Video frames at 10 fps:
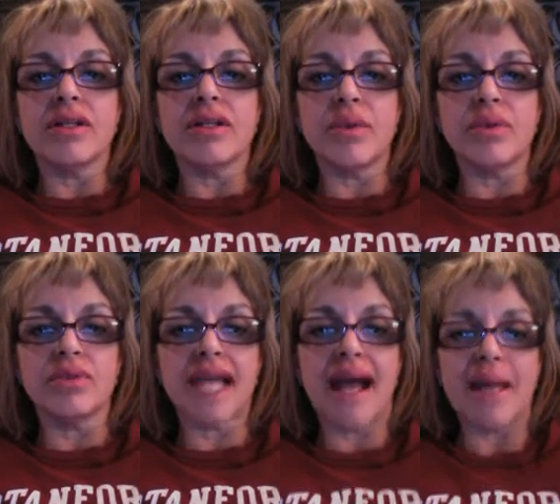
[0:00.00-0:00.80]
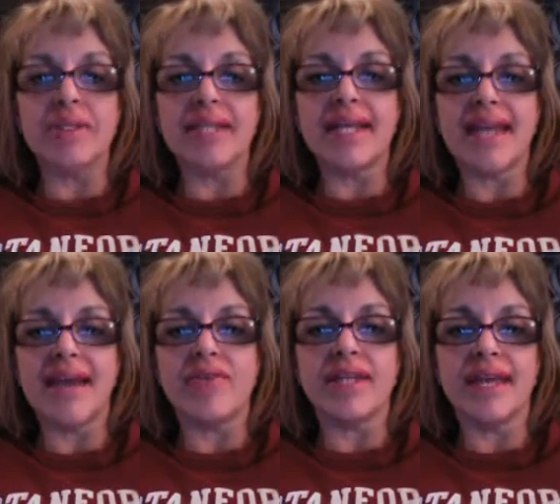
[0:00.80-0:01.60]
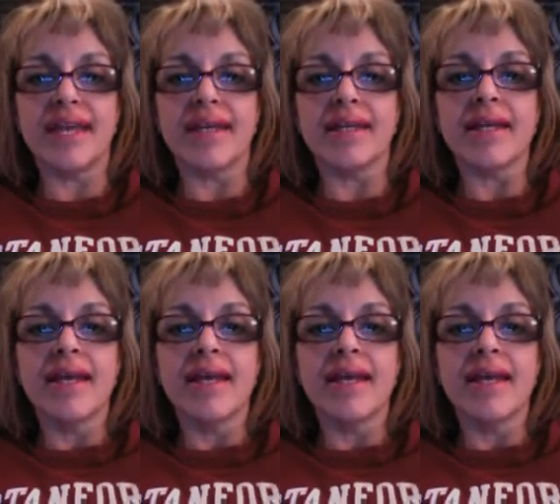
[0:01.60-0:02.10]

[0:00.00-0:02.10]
they will tabulate everything,